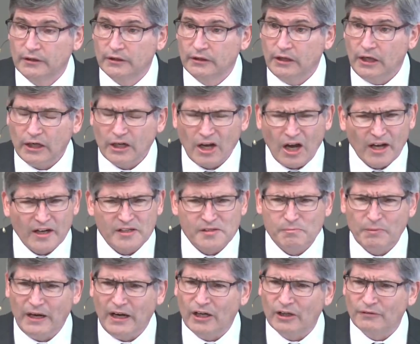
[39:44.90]
Our God is
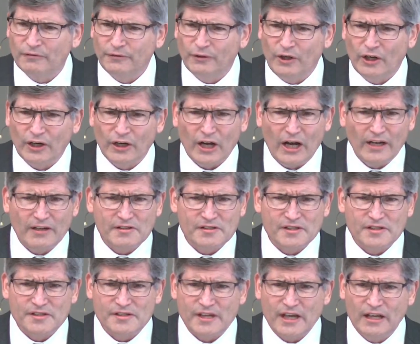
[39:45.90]
powerful. Our God is a
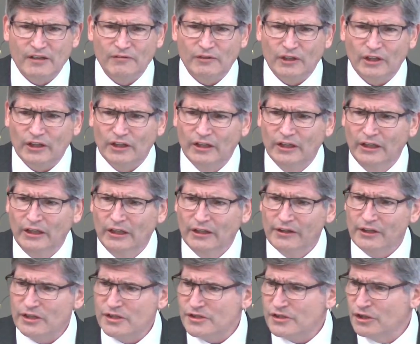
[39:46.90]
Savior.
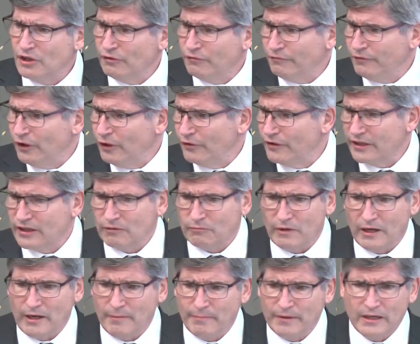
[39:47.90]
There is no foe that can
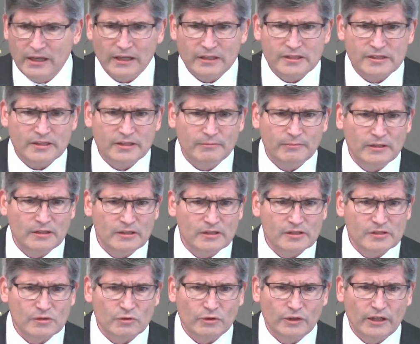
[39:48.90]
run up against him and
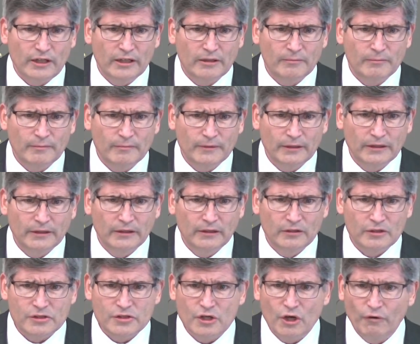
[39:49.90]
destroy him.
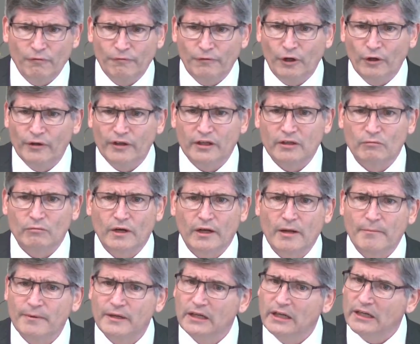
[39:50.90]
There's no foe that can run
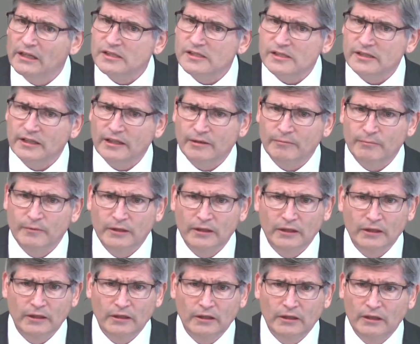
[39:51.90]
up against him
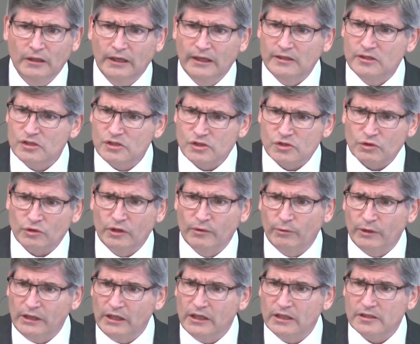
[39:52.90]
and destroy
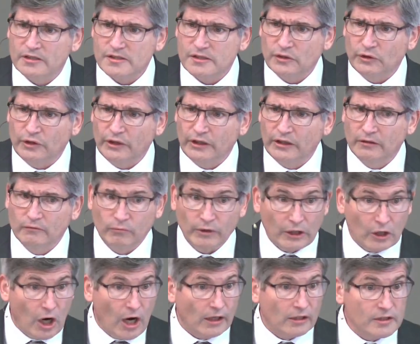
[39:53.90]
what he is doing,
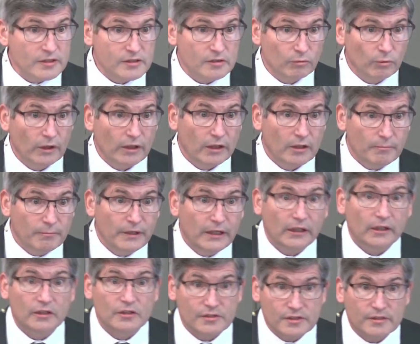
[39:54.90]
regardless of what it
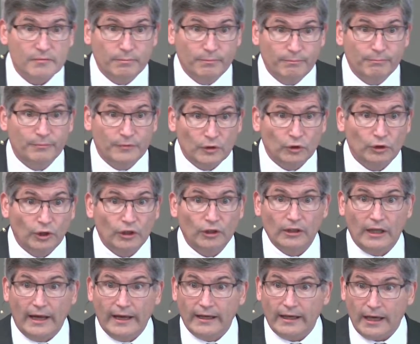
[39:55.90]
appears to, to look
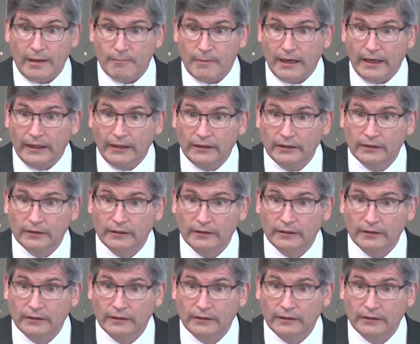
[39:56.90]
like. Amen?